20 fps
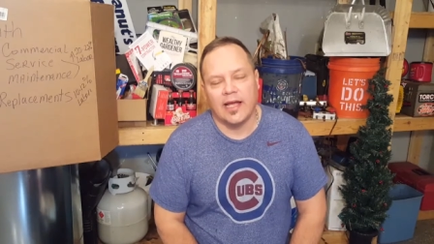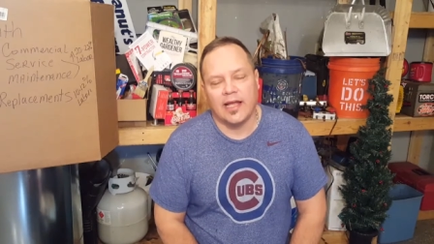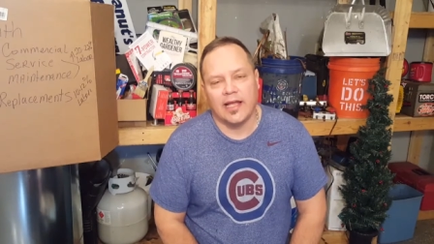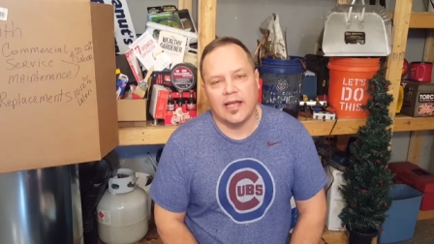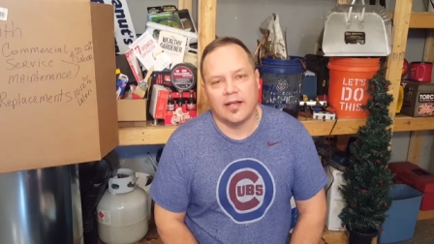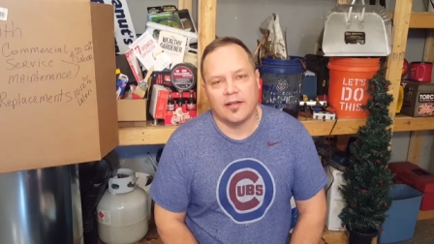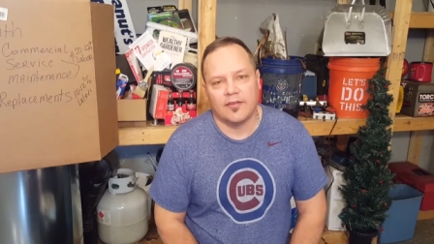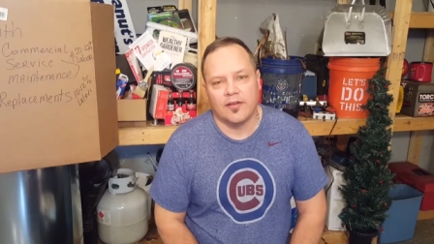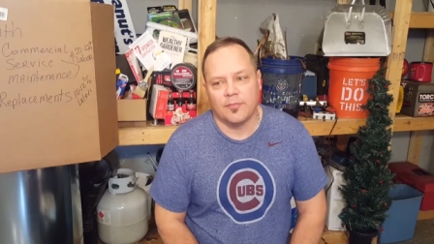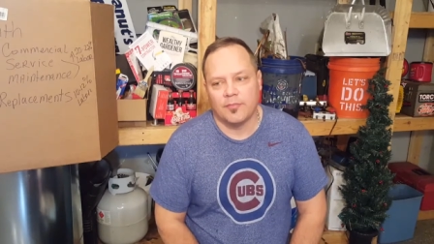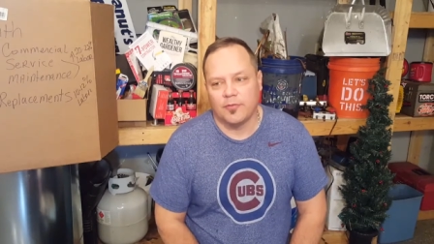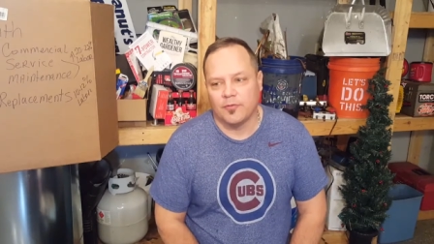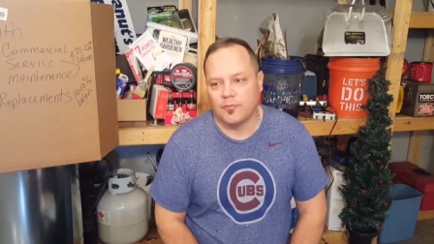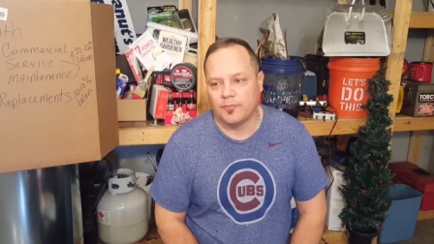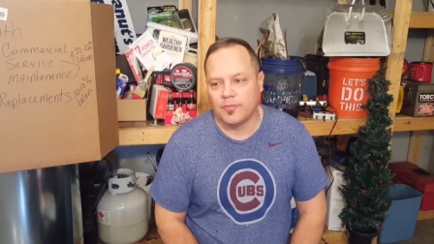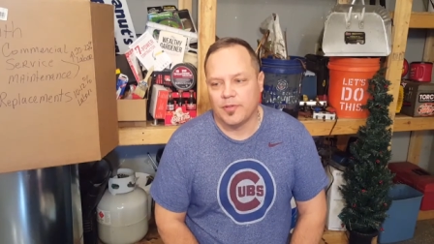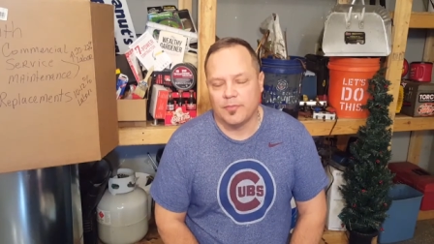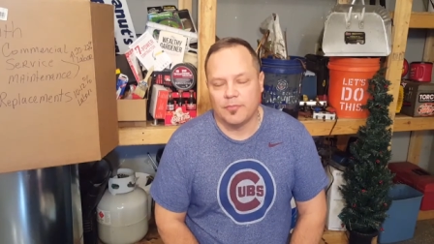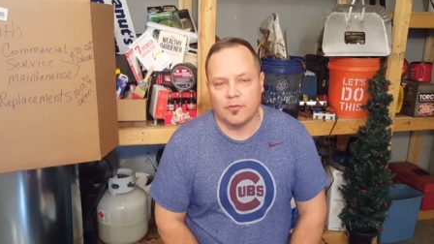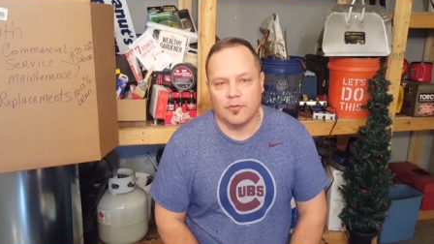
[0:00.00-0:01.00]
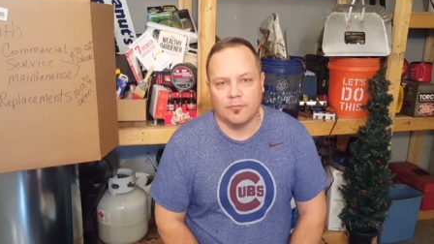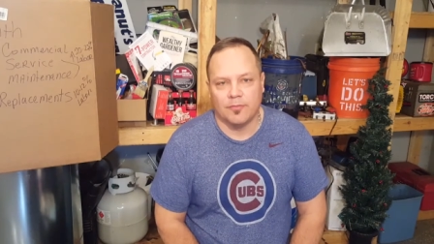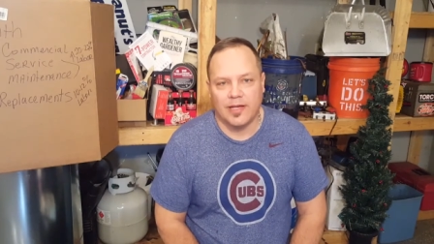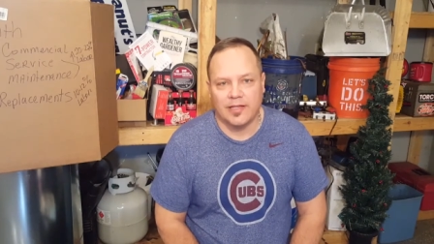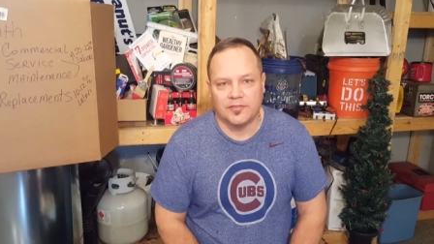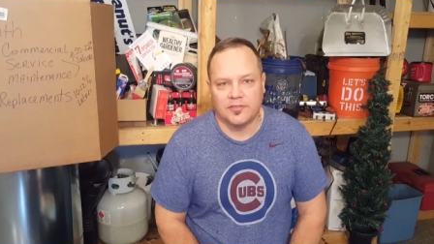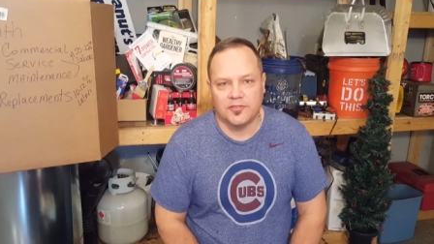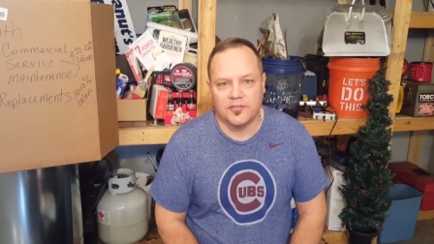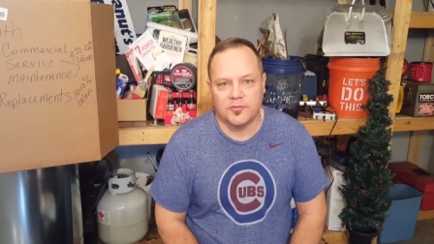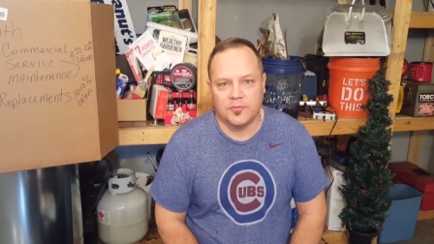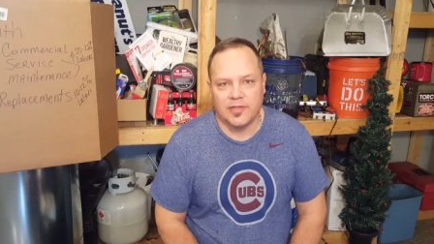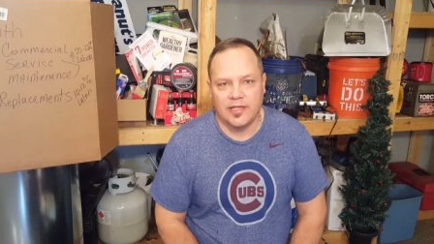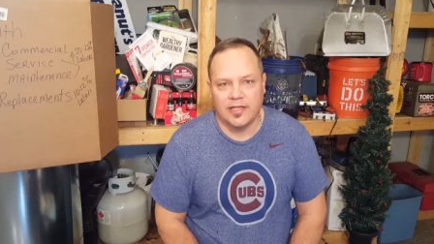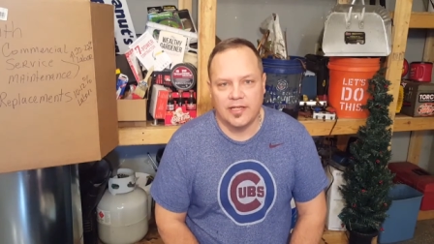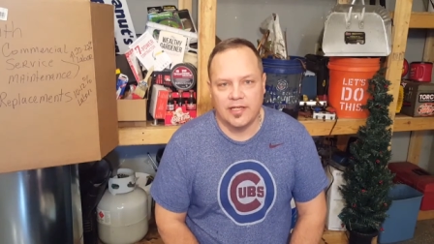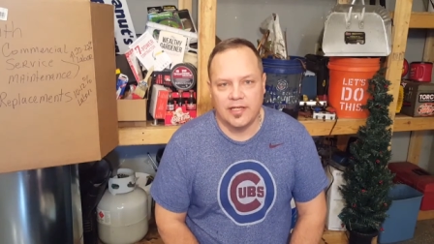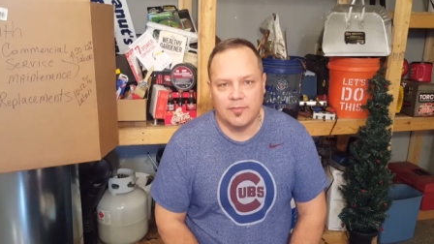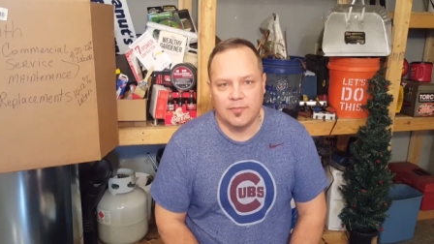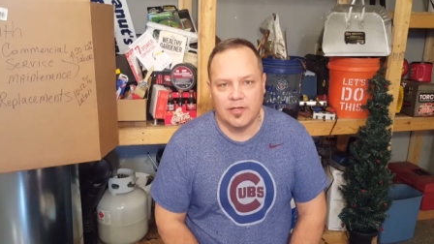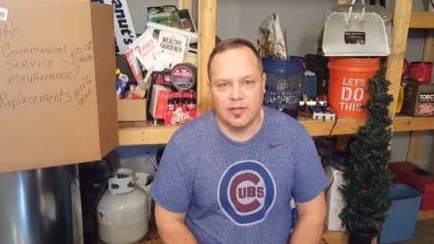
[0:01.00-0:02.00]
I had a couple people message me
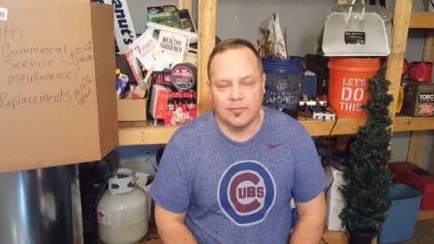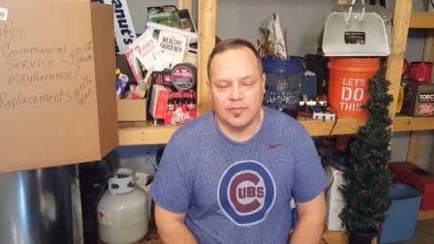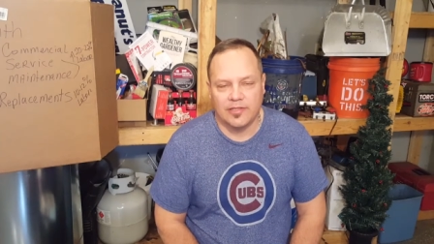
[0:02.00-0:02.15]
and email